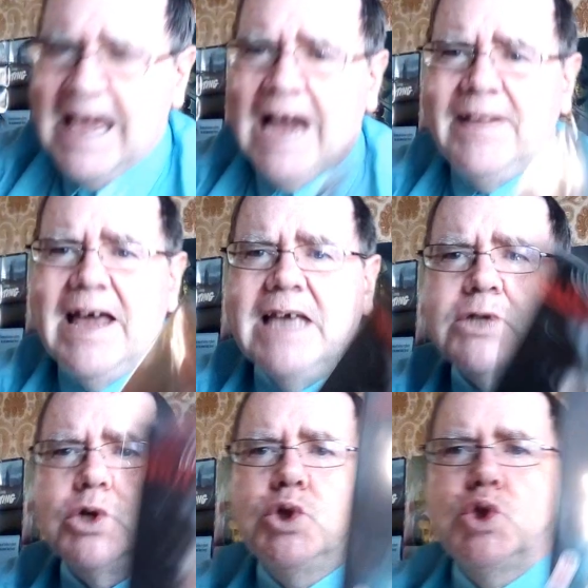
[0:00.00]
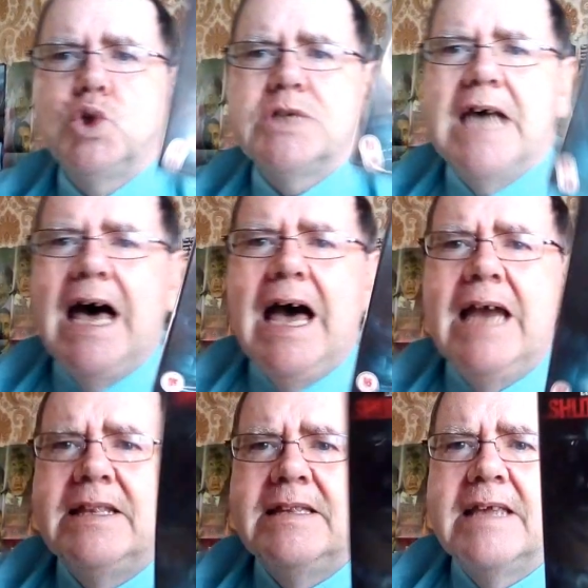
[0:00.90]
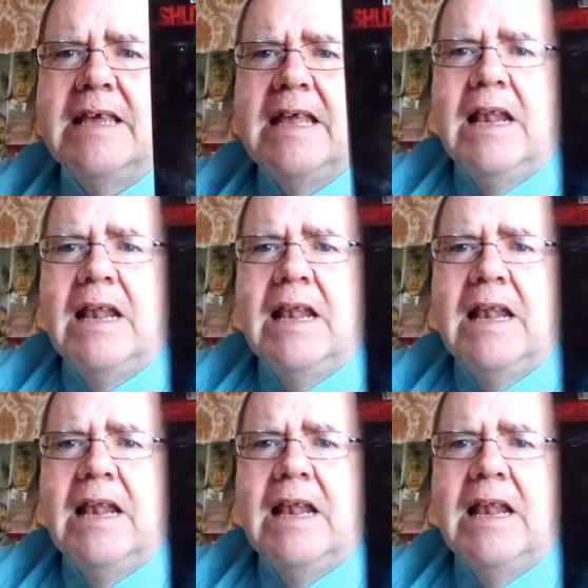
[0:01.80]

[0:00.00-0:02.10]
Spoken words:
and that is Shutter Island.